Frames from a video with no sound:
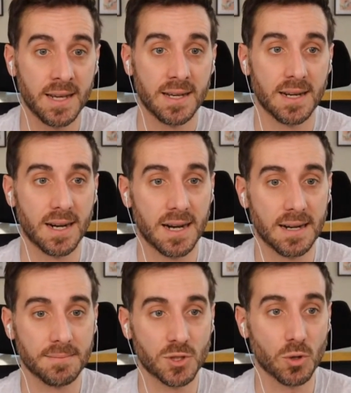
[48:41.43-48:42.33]

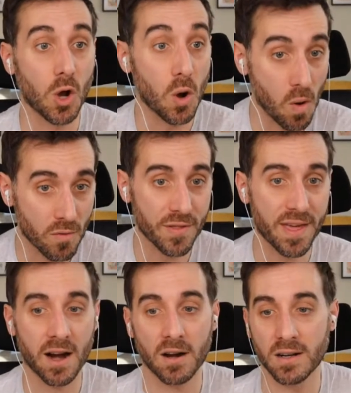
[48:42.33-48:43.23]
So go over
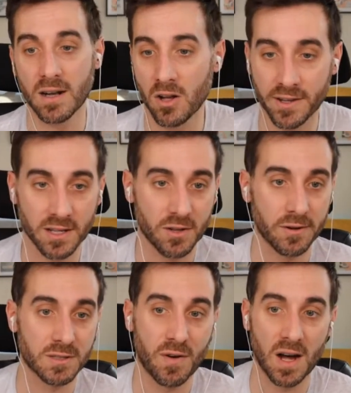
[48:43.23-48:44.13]
there. All you got to
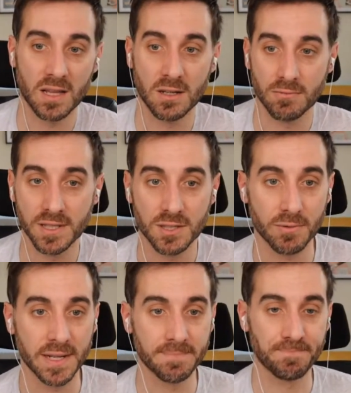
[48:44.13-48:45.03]
do is follow,
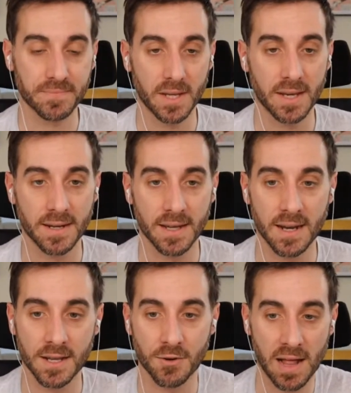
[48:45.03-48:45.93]
retweet, and
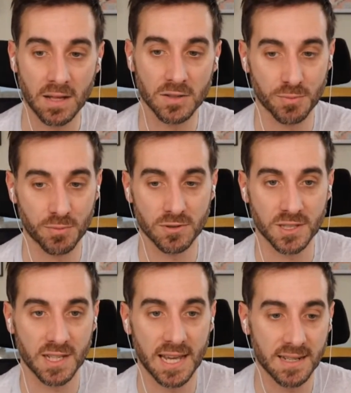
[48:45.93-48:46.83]
you're eligible
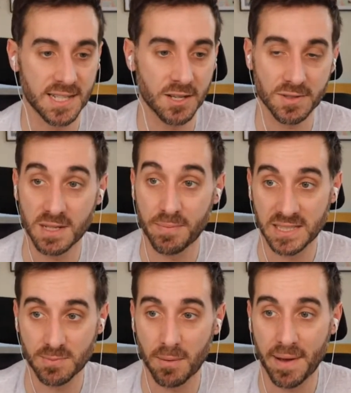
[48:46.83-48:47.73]
to get a TOC
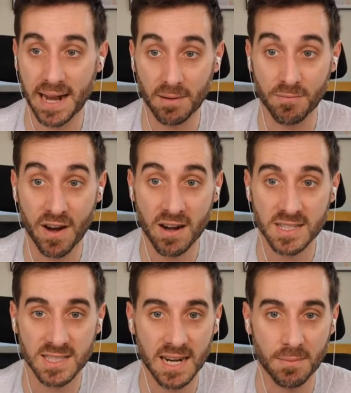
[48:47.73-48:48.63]
best ball pack. I'm very
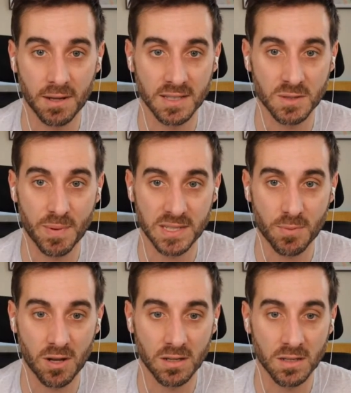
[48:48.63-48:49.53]
excited about this best
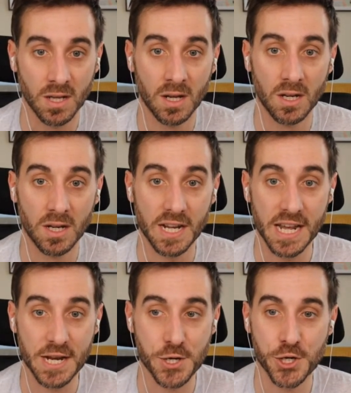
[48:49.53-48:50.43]

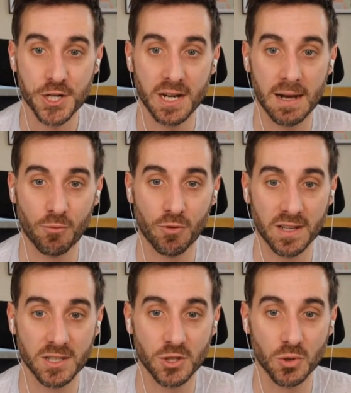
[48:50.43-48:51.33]
ball-ish. I'm
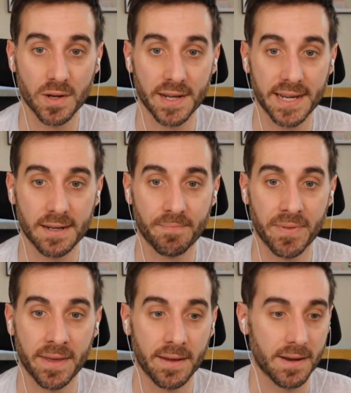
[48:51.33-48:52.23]
really enjoying it.
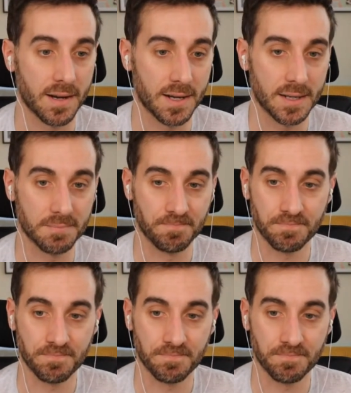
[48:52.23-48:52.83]
I